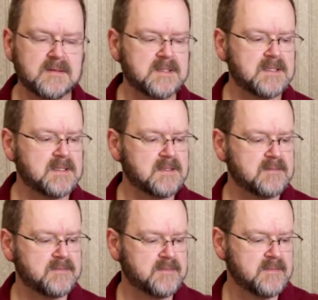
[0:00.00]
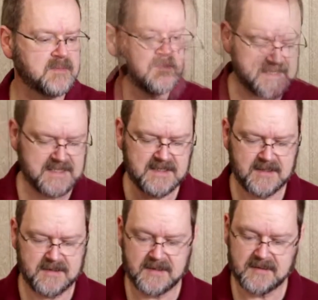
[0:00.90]

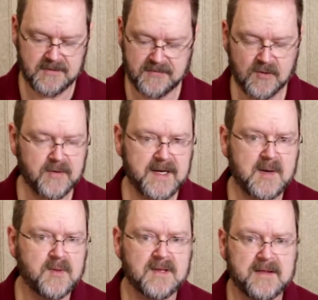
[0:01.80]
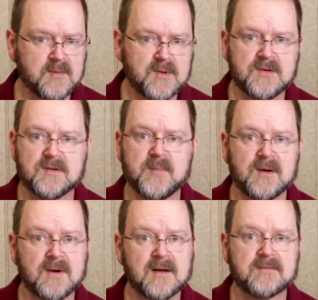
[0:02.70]
The full-grain upper leather boots have been
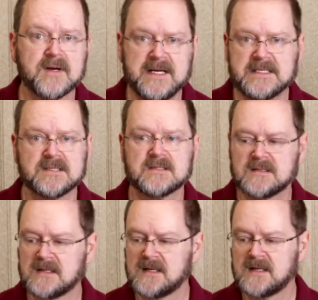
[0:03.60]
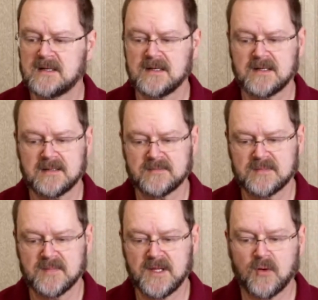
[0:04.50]
around for ages.
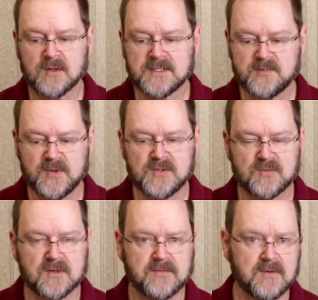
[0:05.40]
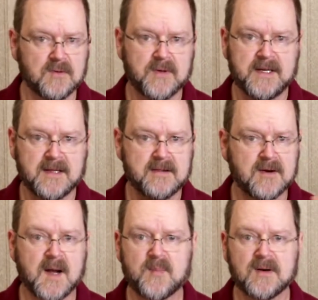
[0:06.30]
The oldest boots were full-grain
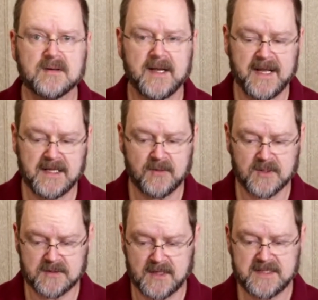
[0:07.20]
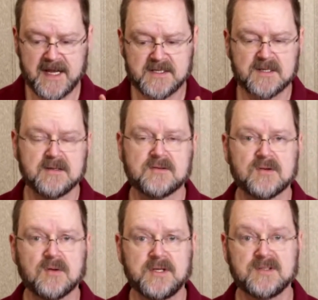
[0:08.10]
leather upper, and they were attached to the
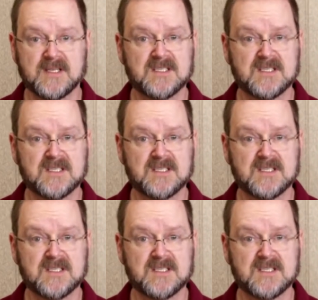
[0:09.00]
sole using